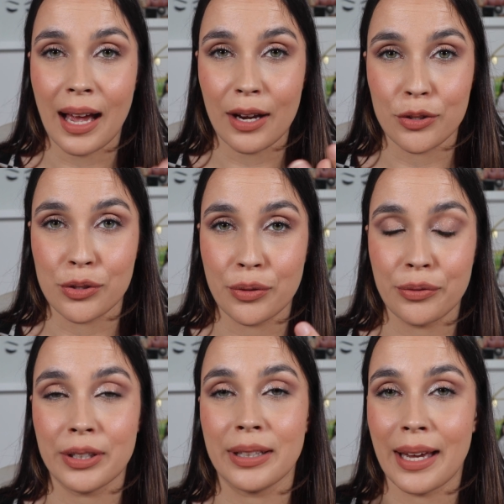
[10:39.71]
I also
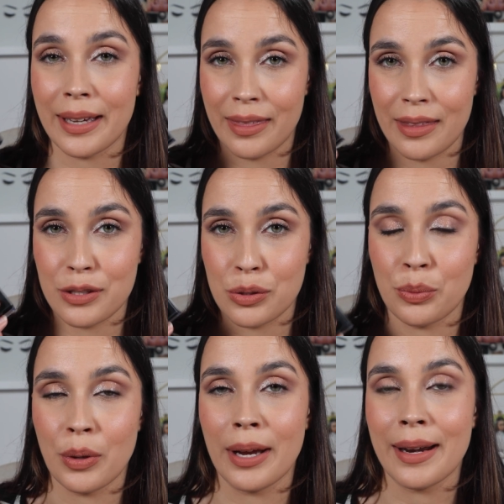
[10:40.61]
feel like
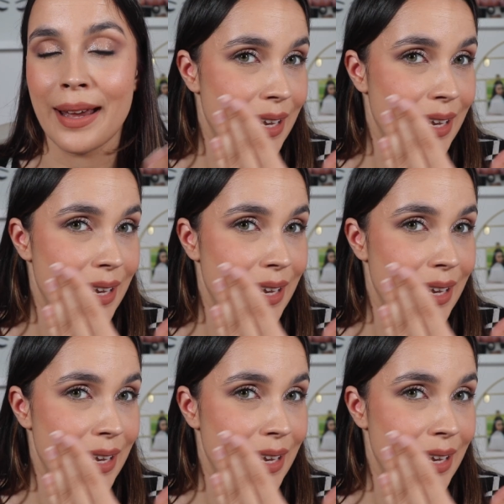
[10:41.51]
this one